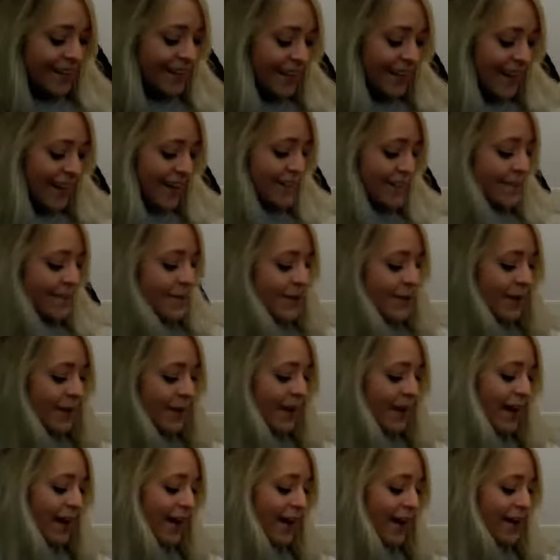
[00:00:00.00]
The next one
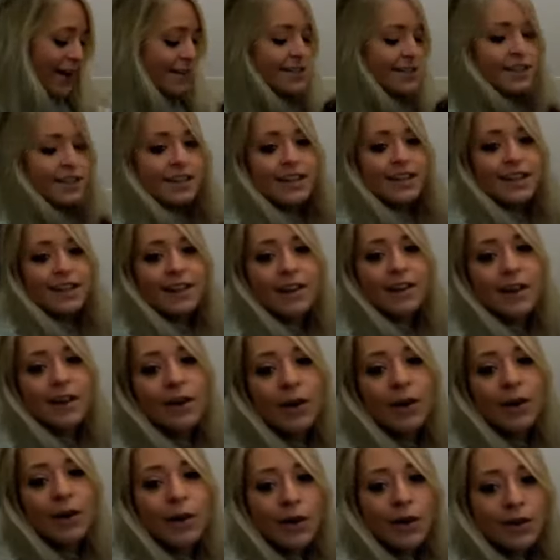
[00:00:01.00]
I actually
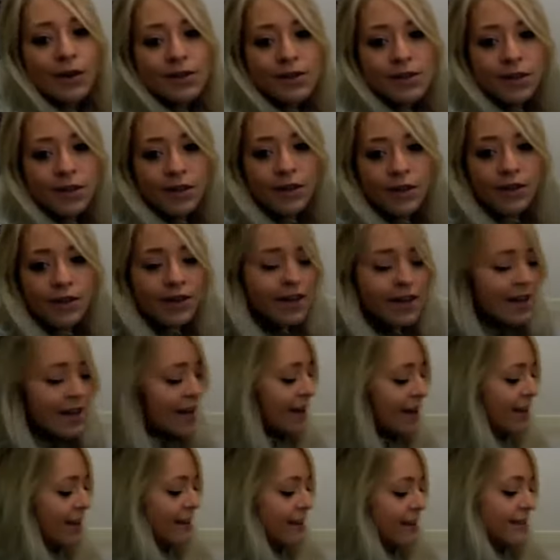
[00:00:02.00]
got on
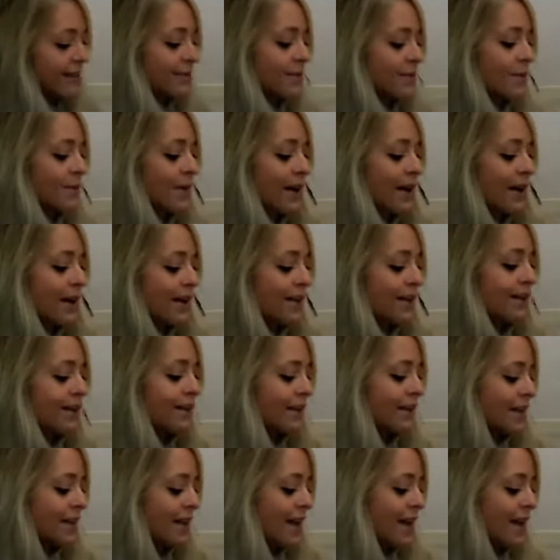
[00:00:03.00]
holiday as well,